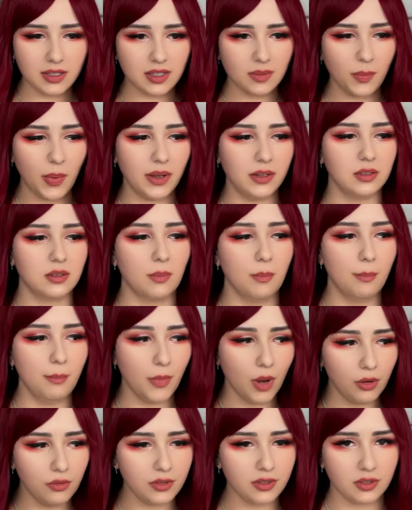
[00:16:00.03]
spent
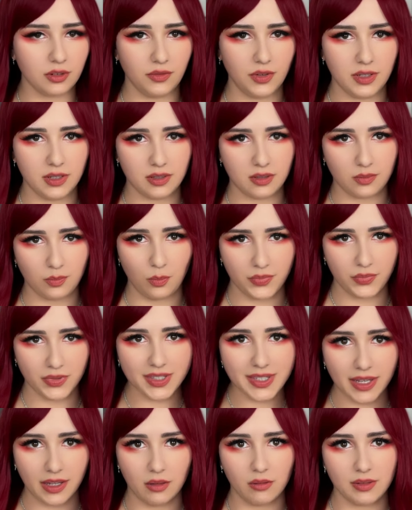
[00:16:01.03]
most of his
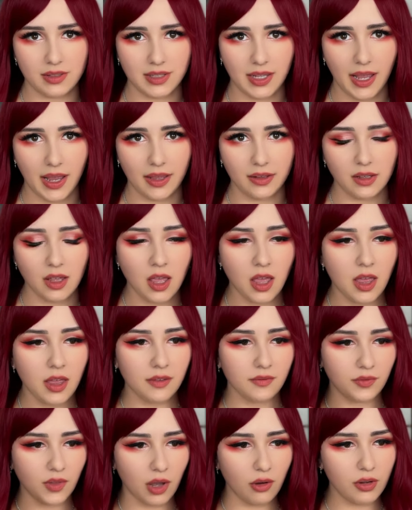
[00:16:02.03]
skills then.
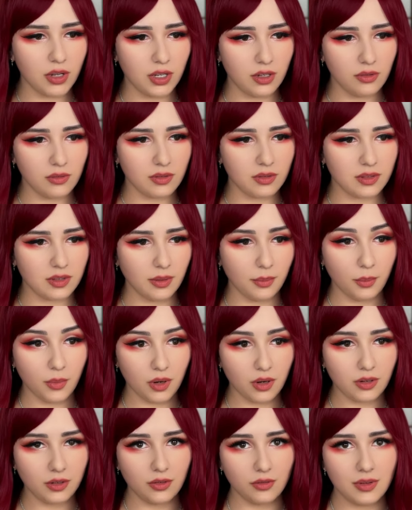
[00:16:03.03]
Now he used the
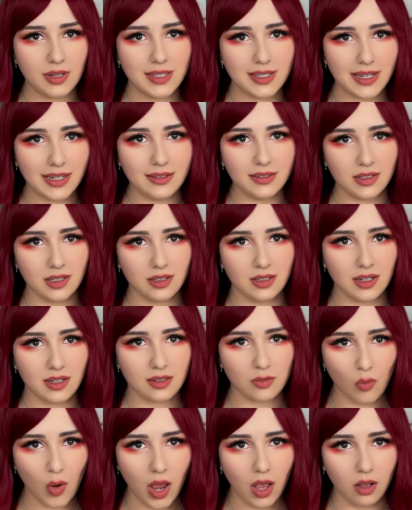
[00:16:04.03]
murderous intent
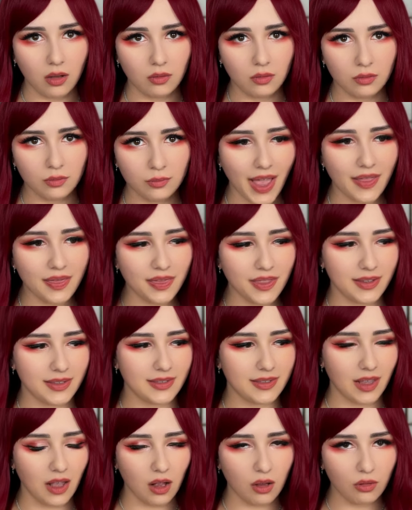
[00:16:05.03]
as well, and the
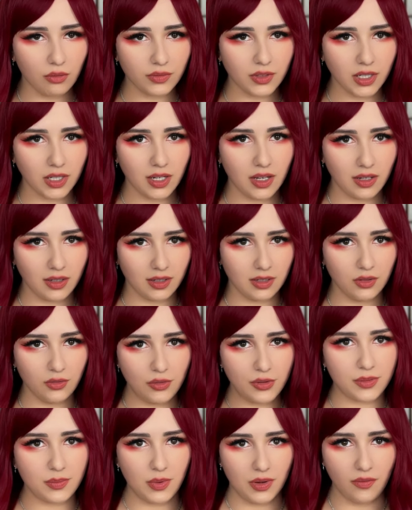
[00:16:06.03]
stealth that he didn't
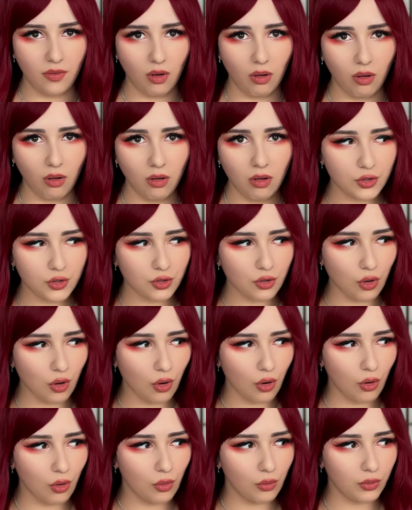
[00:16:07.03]
use before.
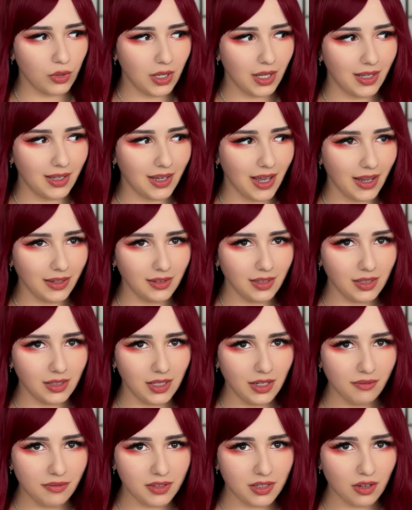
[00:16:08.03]
So it kind of
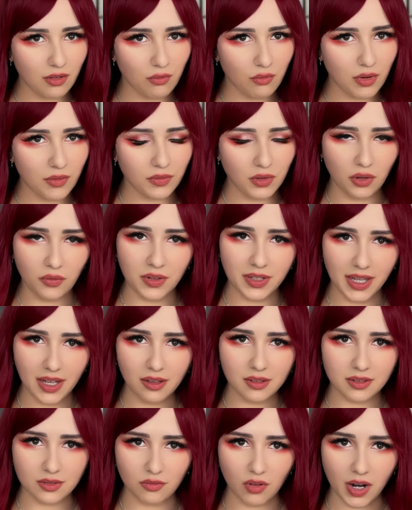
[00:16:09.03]
leaves him with nothing
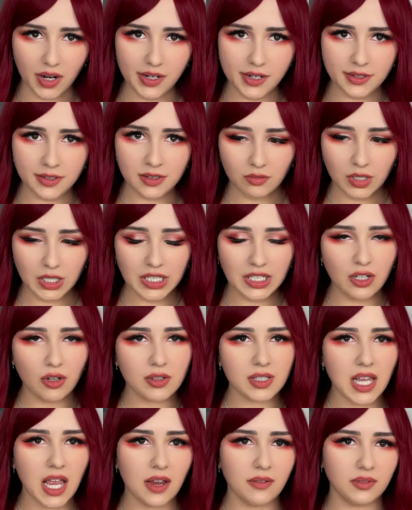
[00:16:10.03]
else, right? He
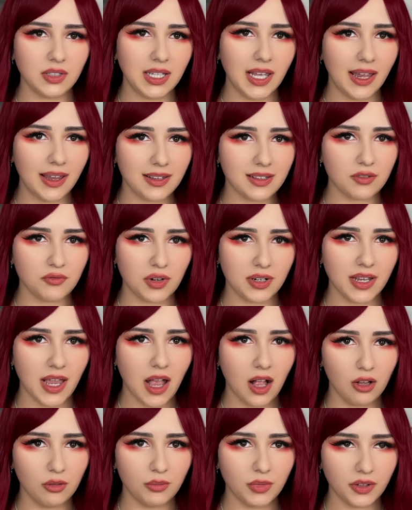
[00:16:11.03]
does have the S rank
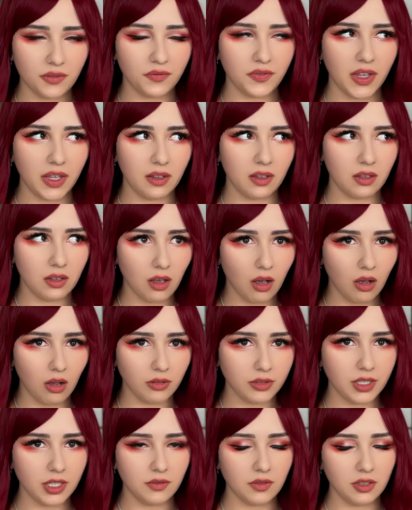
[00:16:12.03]
helmet, thank
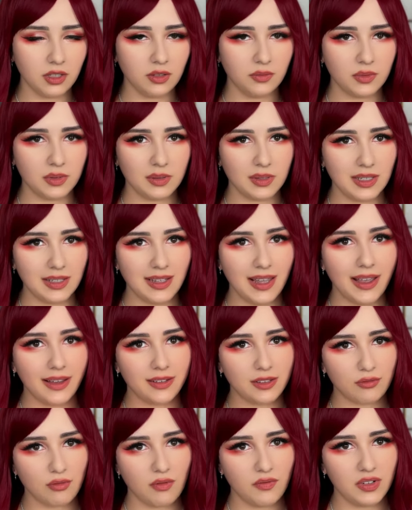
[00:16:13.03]
God, giving him the
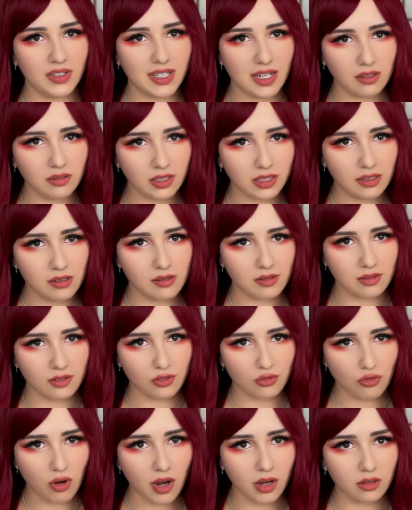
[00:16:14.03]
extra vitality and
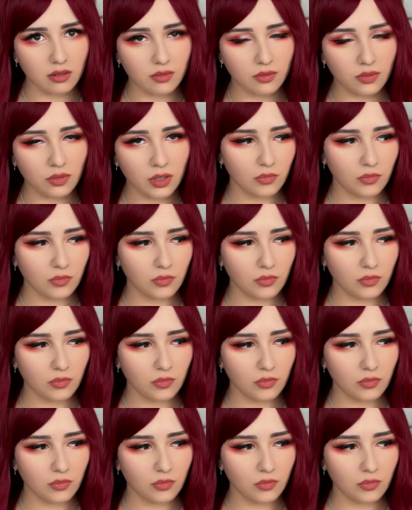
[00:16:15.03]
strength.